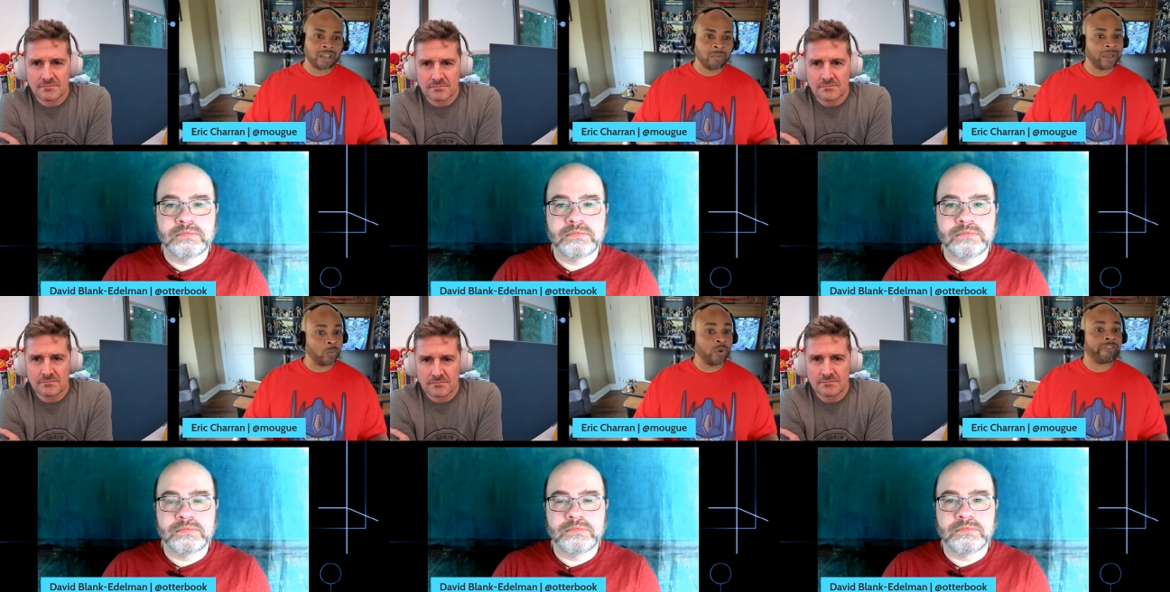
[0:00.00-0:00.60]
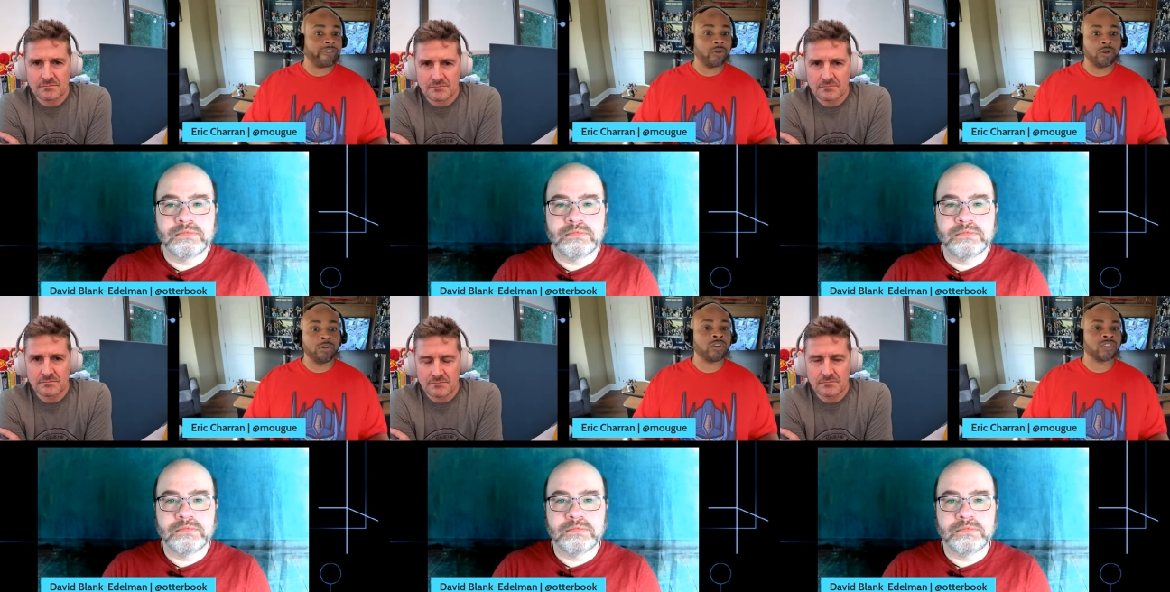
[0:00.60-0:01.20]
Speaker 1: about what failure
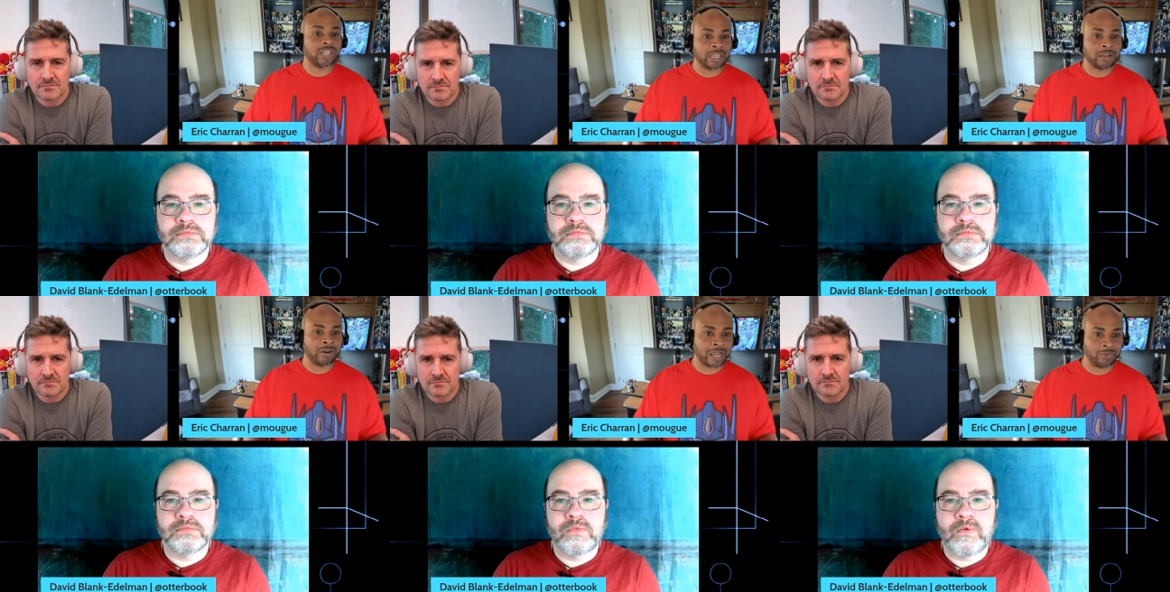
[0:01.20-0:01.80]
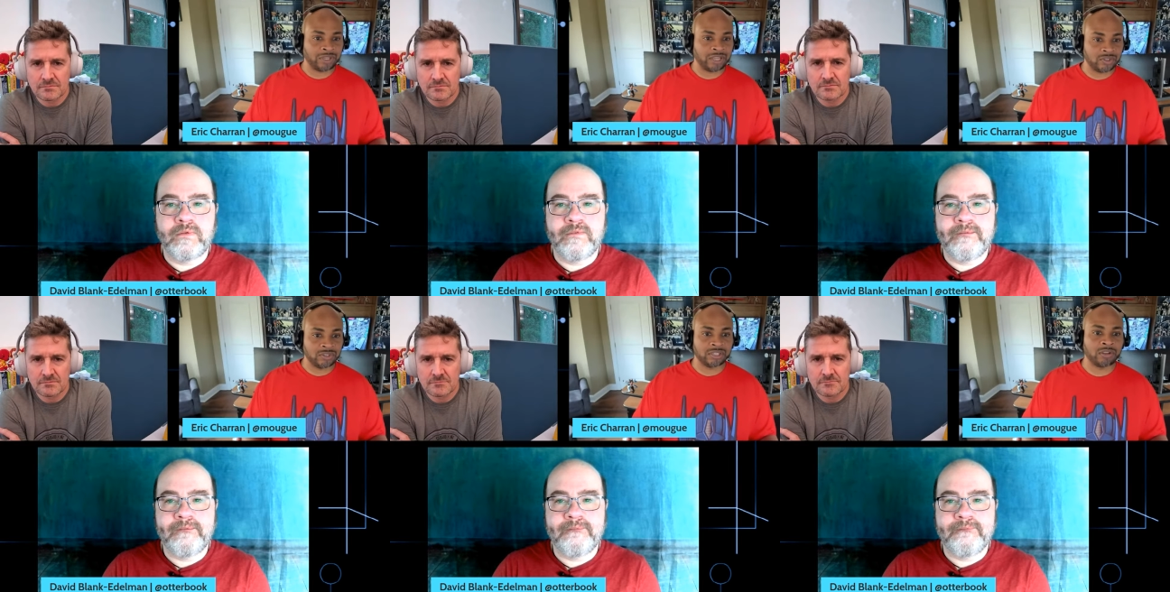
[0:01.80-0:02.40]
looks like in our
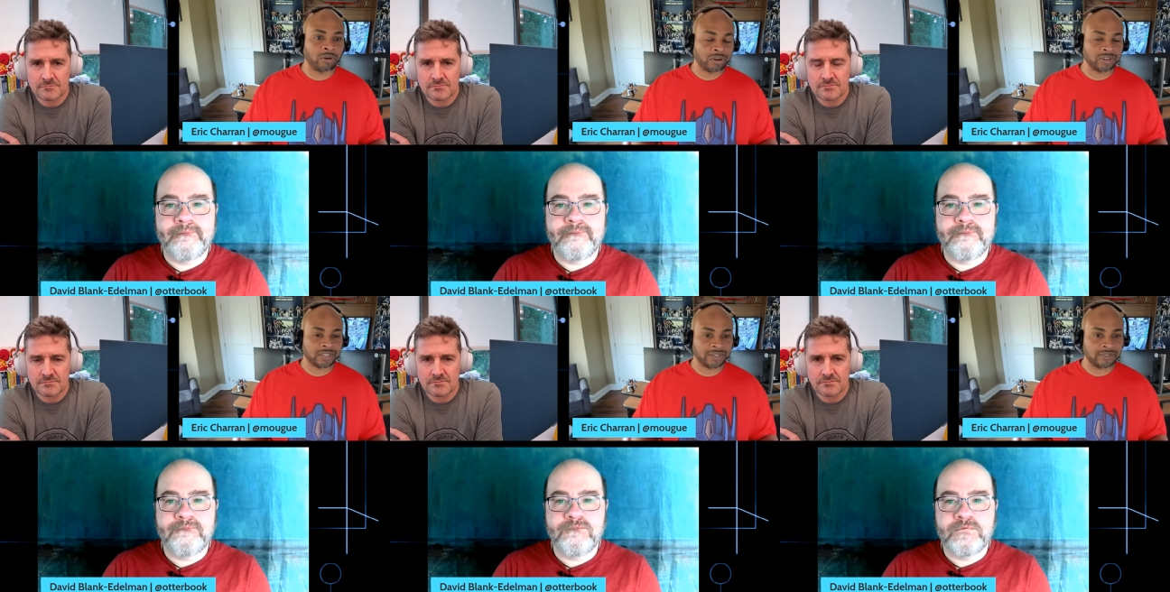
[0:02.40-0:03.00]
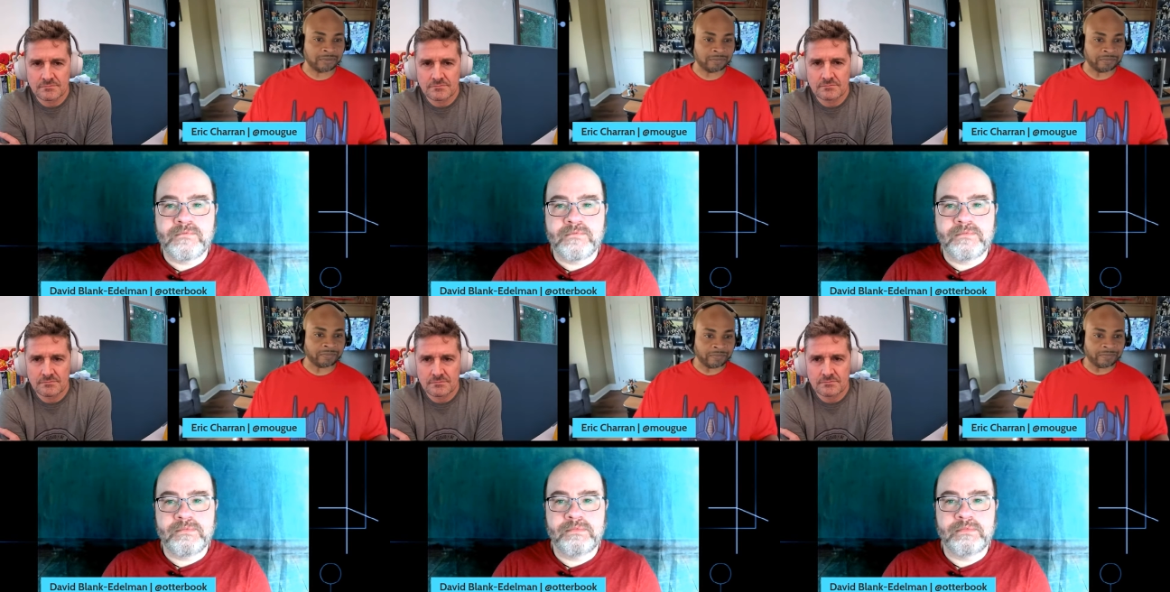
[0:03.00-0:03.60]
applications and in our architecture.
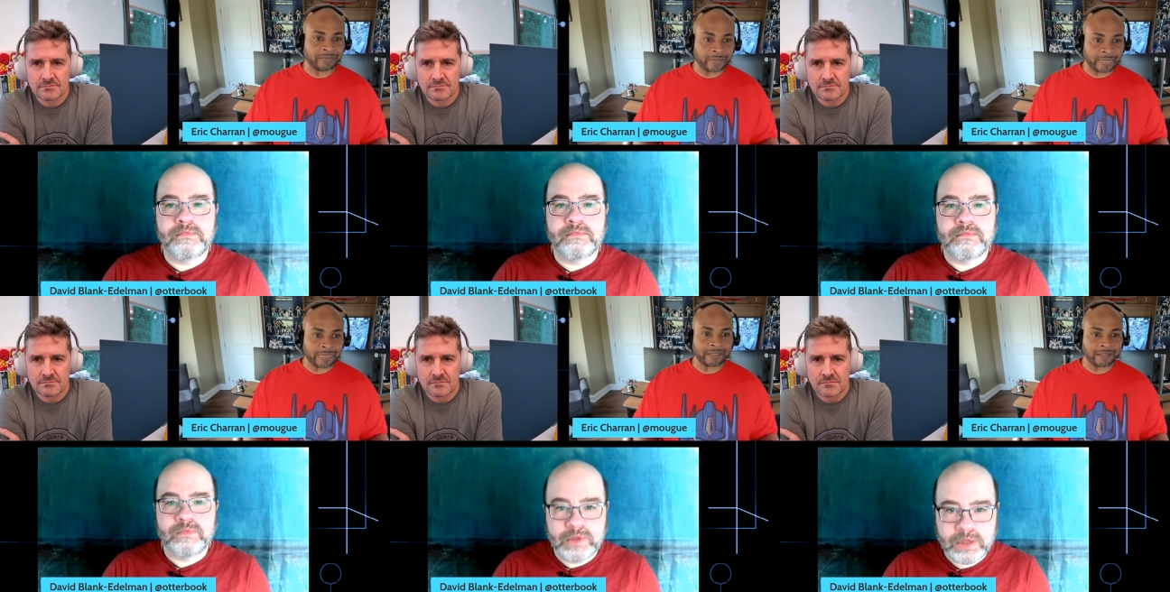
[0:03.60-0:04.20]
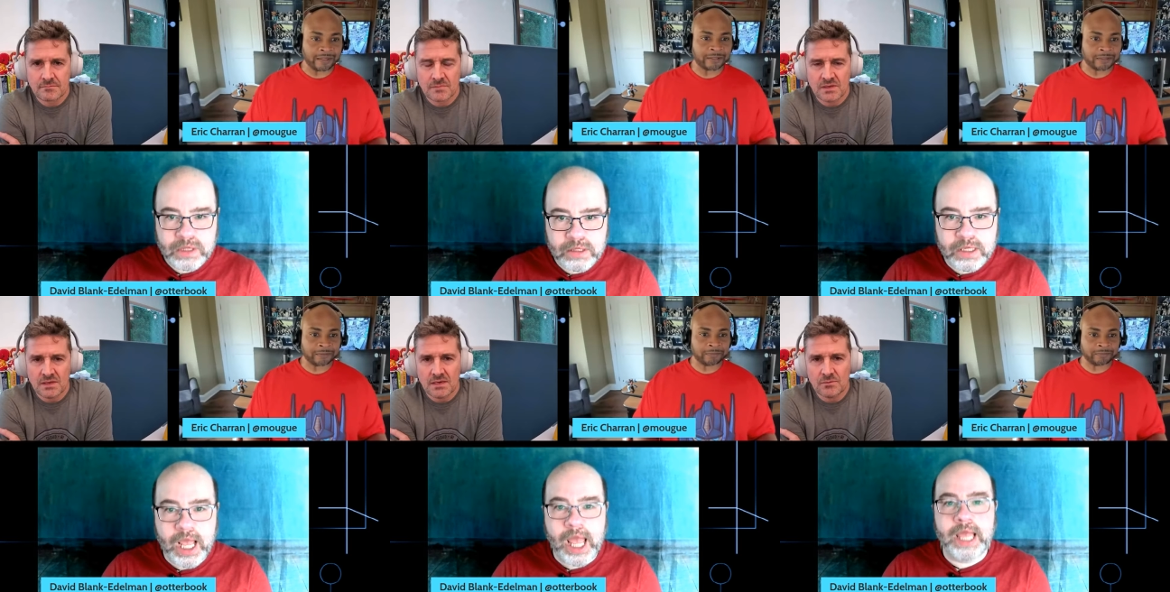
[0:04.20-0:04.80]

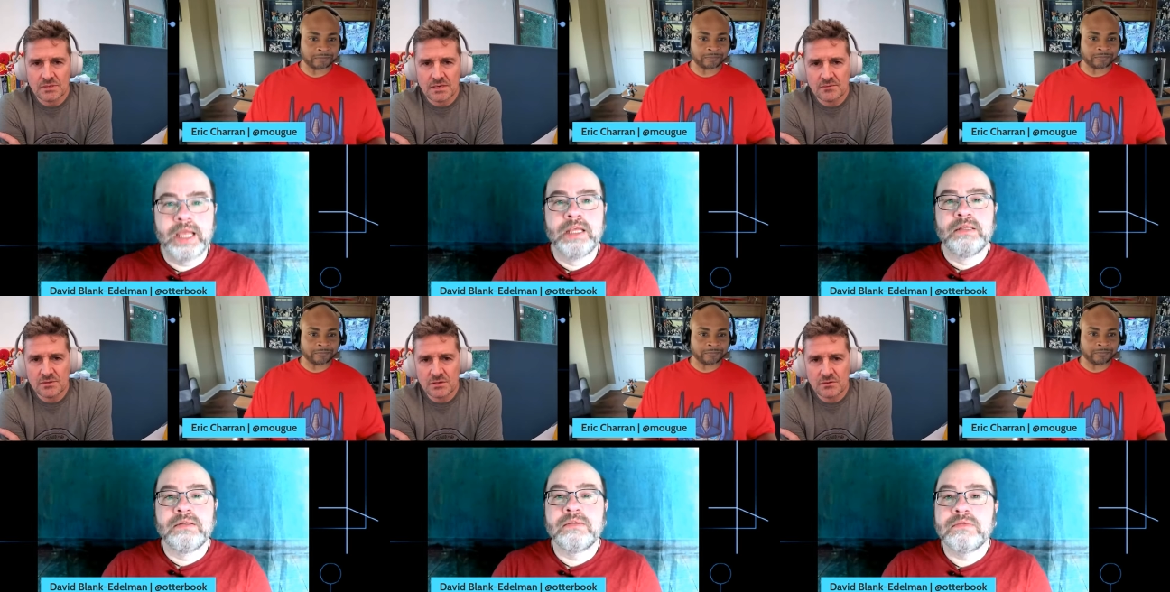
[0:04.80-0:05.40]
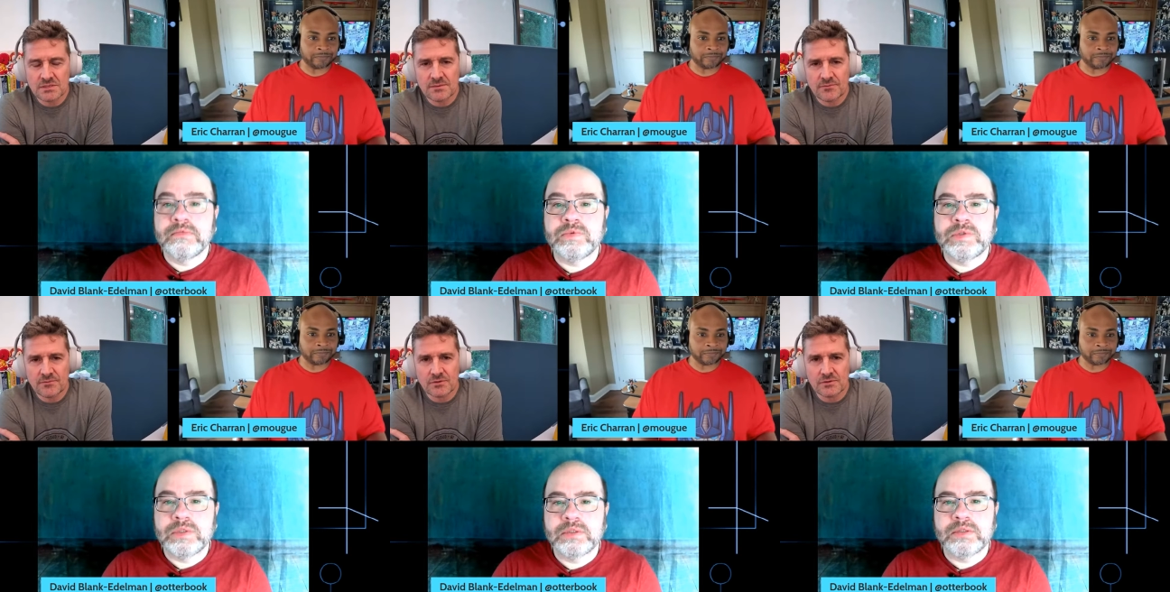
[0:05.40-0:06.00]
Speaker 2: Okay. Yeah, I would I would go a step
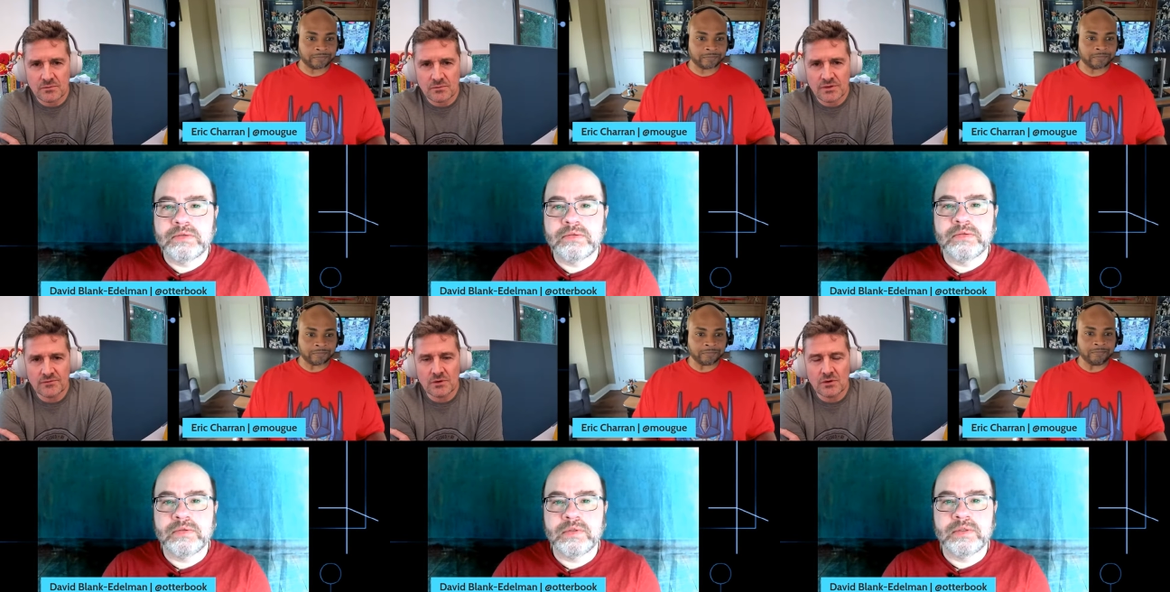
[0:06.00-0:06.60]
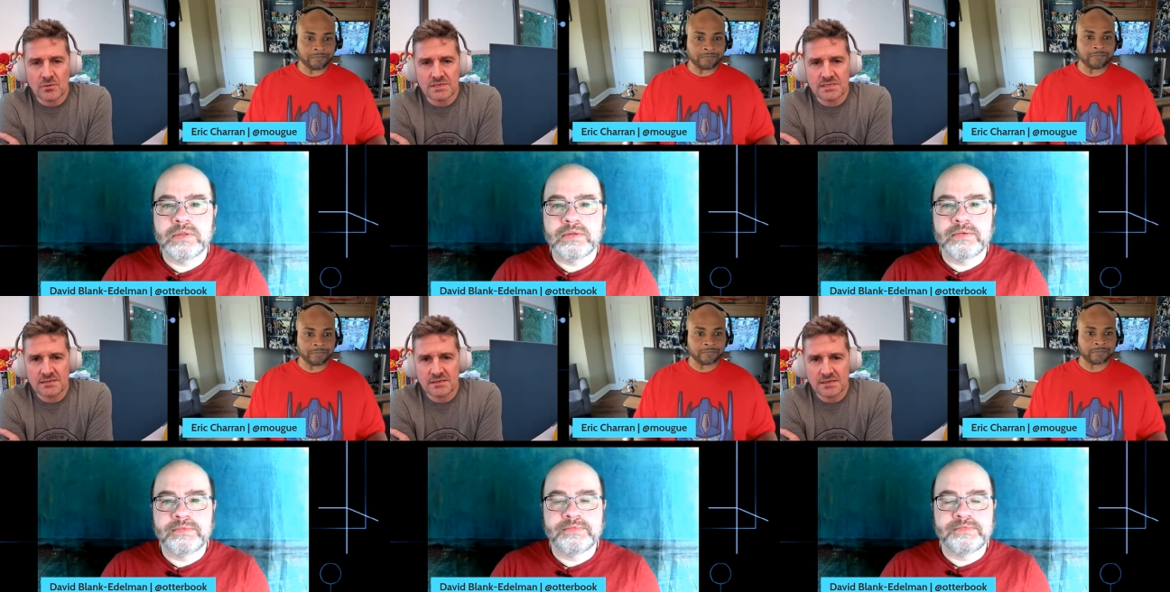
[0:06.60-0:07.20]
further. We've always
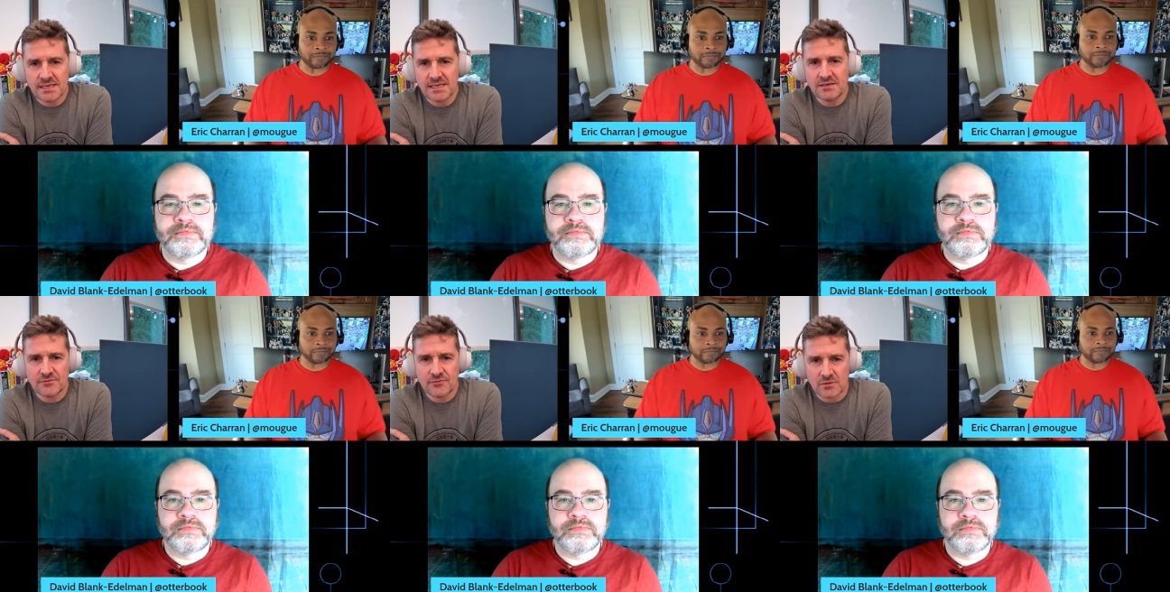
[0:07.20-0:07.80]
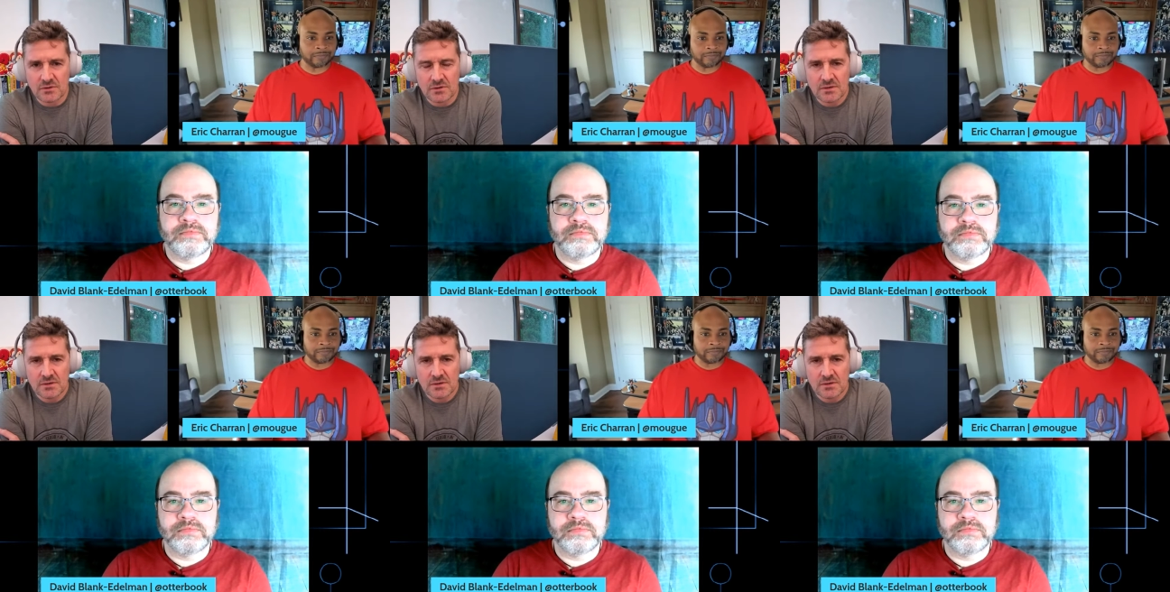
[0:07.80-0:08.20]
had the need for